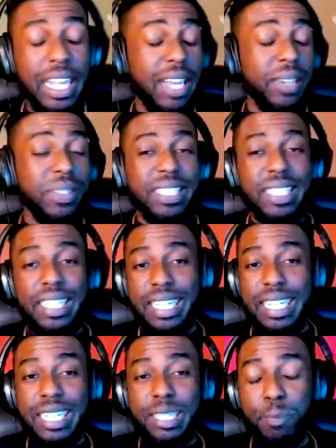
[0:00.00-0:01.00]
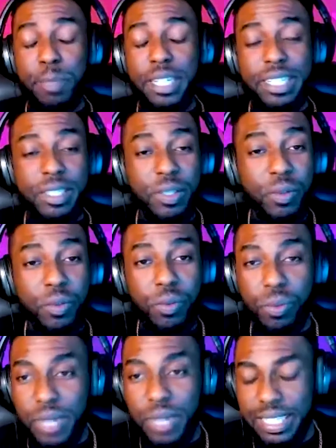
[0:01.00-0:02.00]
I would say it's been
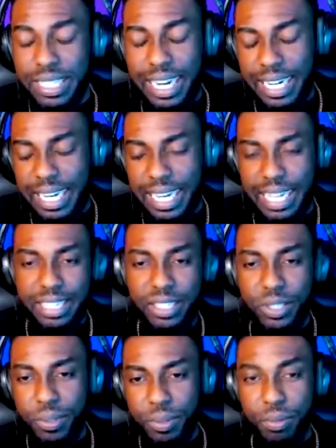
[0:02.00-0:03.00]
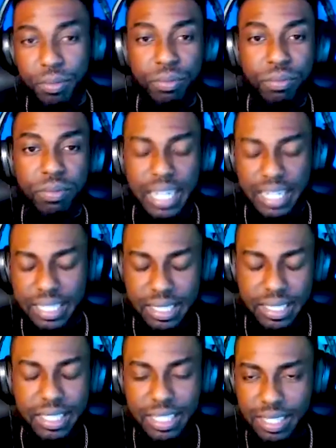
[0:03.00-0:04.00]
great. I had to
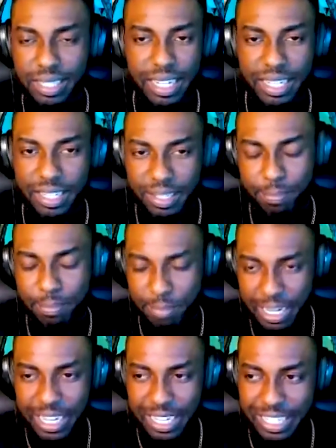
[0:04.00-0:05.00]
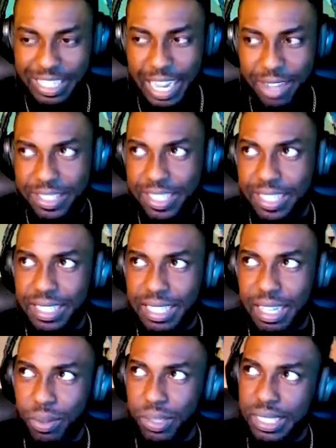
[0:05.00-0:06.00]
rest. I think
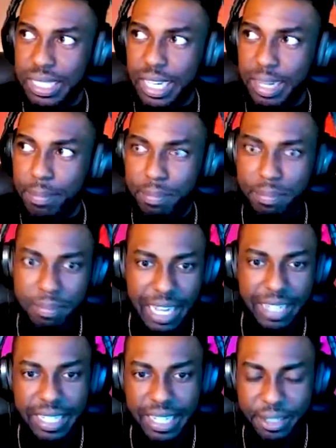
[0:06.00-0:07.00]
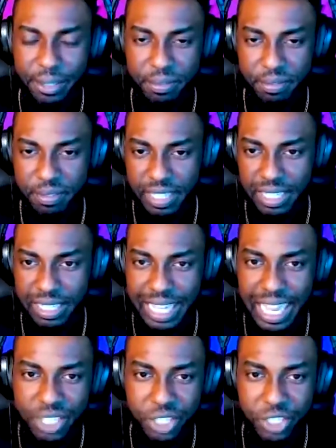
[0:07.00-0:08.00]
that was at the end of
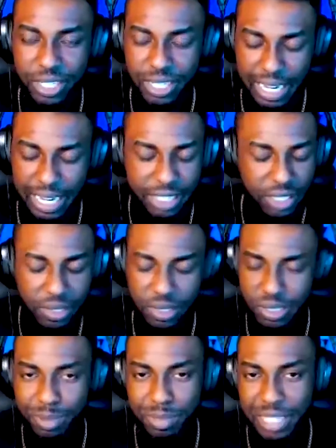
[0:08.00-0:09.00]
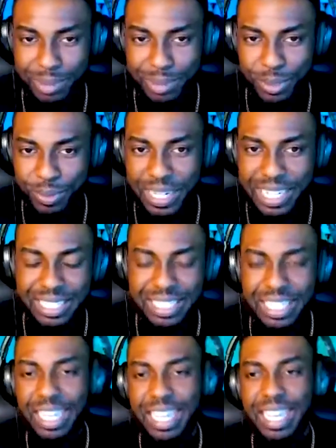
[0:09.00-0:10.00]
last year. I took some time to rest,
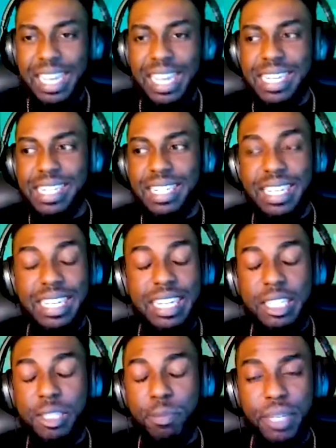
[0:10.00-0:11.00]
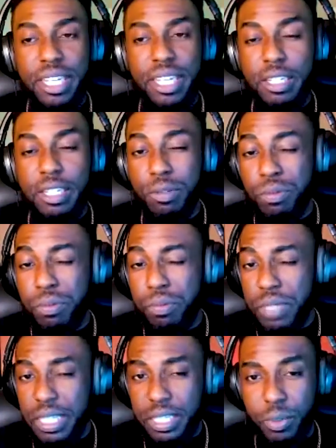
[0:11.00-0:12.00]
and it's been
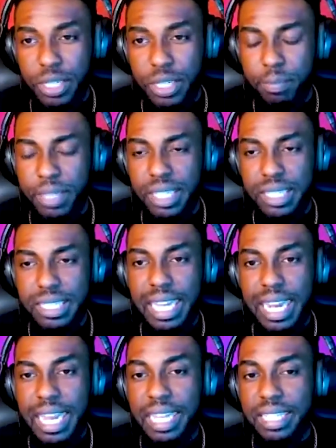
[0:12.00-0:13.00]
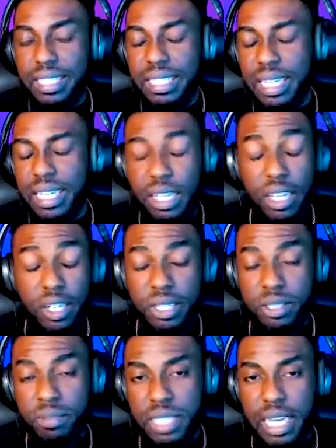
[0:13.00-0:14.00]
really great because I had a
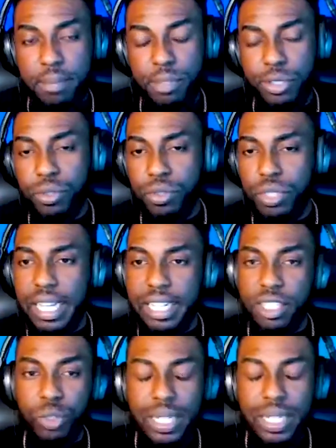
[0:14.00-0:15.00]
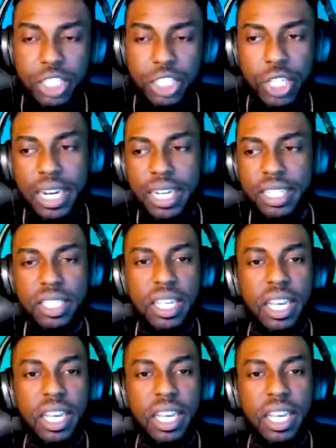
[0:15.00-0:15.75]
lot of time to like strategize,